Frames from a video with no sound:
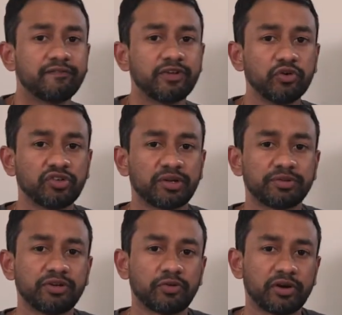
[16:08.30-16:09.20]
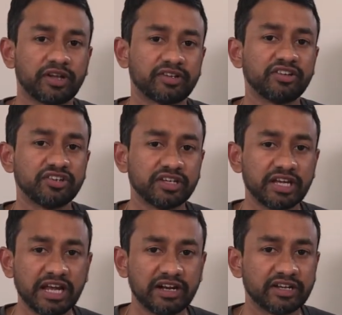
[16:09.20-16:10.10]
we use something called as a Gini
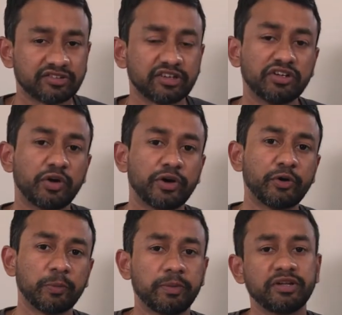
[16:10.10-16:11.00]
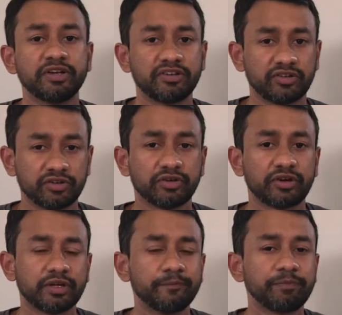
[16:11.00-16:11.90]
index in order to build the decision
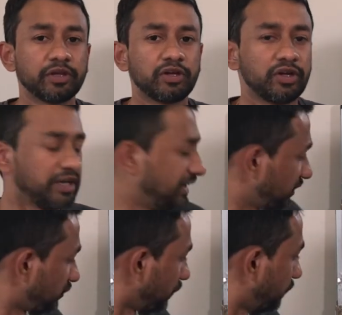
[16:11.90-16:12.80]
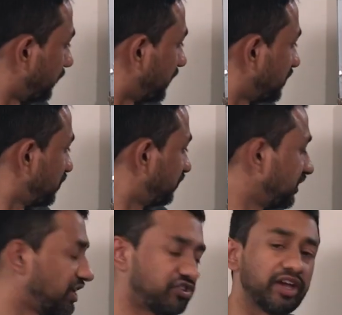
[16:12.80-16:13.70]
tree. In case of
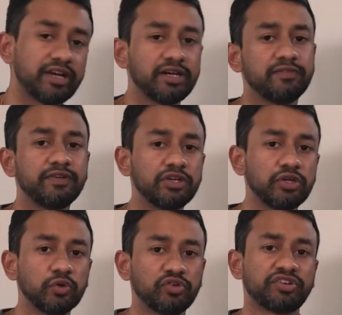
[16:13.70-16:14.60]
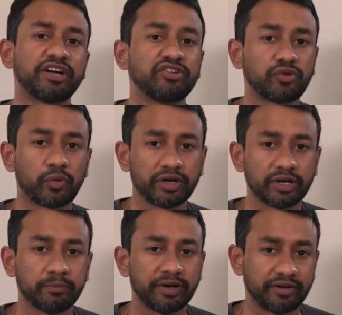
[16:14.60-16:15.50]
CH8, we use chi-squared
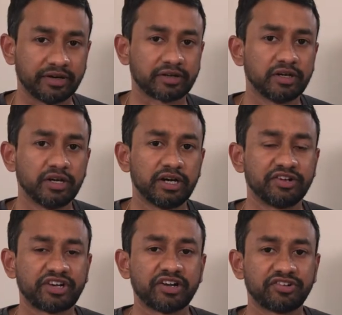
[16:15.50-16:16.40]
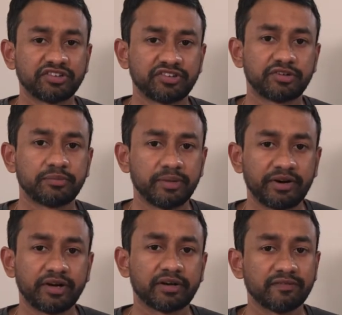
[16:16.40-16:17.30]
metric, a statistics
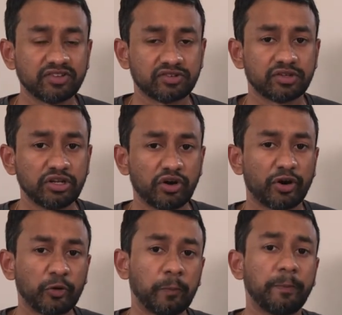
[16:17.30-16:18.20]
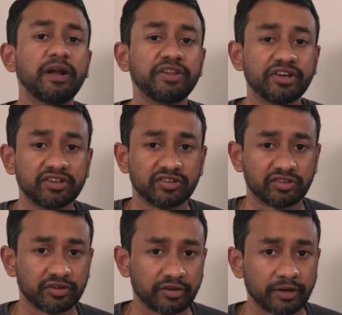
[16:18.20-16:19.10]
metric, in order to build the
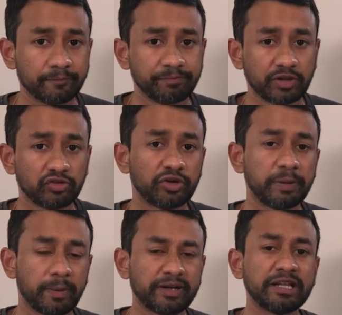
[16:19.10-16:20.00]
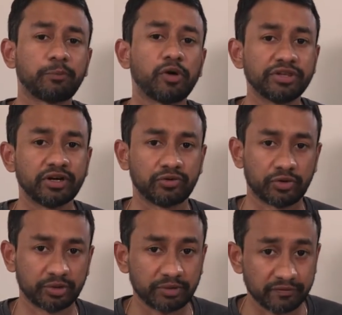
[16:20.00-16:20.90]
decision tree. So depending upon the
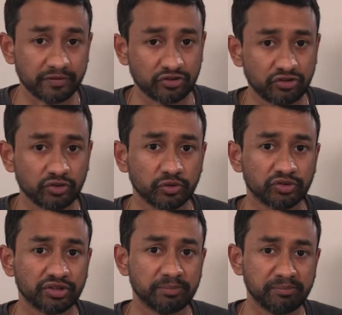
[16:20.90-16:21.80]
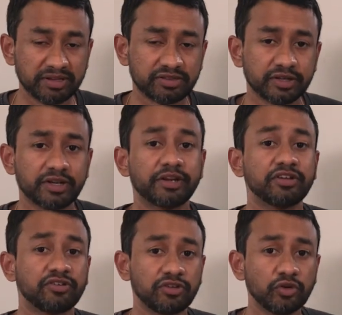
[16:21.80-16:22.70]
algorithm that we choose, the method that
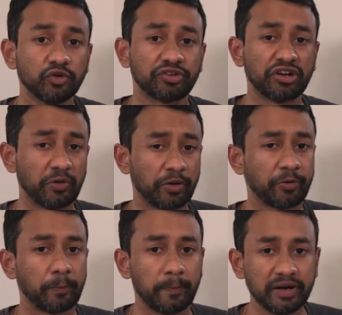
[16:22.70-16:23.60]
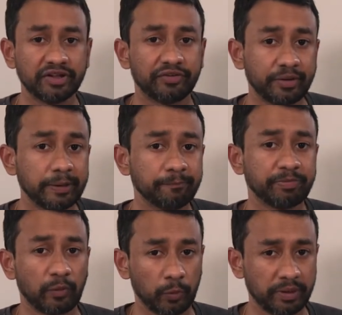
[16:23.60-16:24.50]
is used in order to build the tree
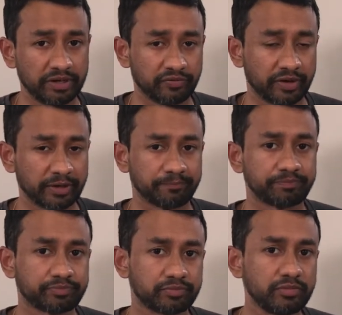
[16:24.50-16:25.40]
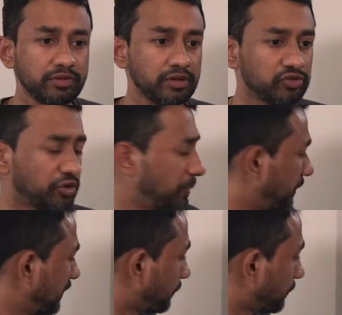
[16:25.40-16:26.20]
would be different. So depending